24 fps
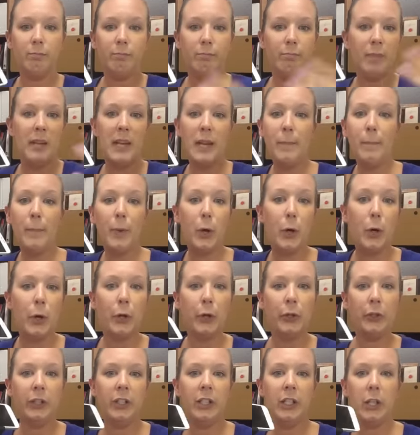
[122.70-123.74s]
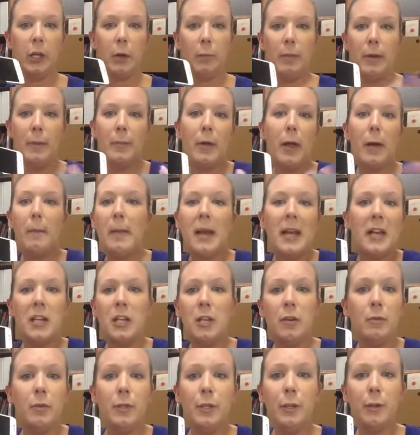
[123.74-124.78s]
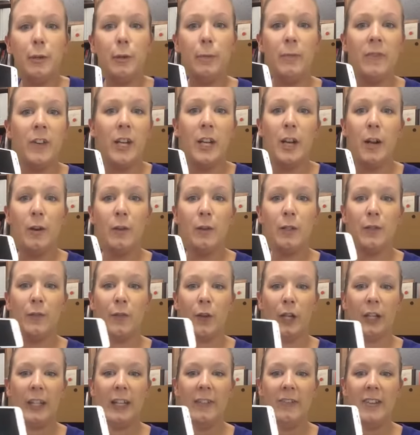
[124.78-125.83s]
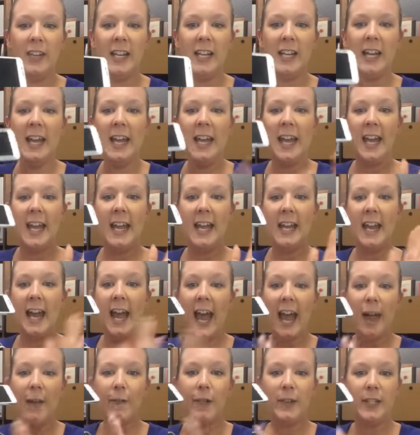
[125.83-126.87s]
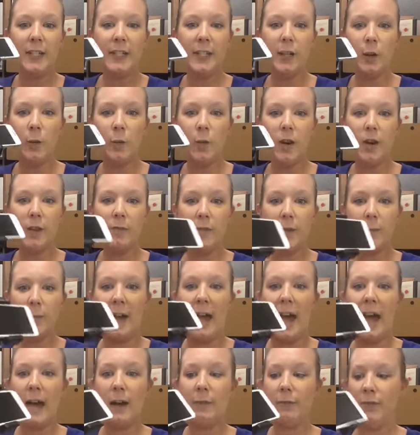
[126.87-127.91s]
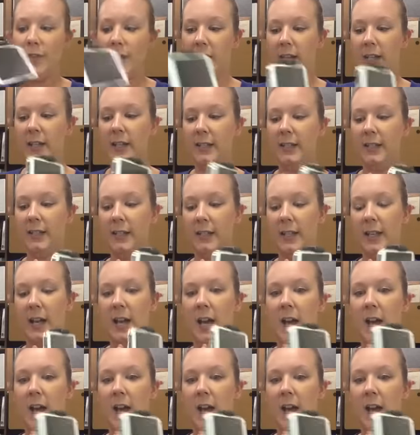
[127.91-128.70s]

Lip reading: people, people that make YouTube videos for a living, and every single one of them have this.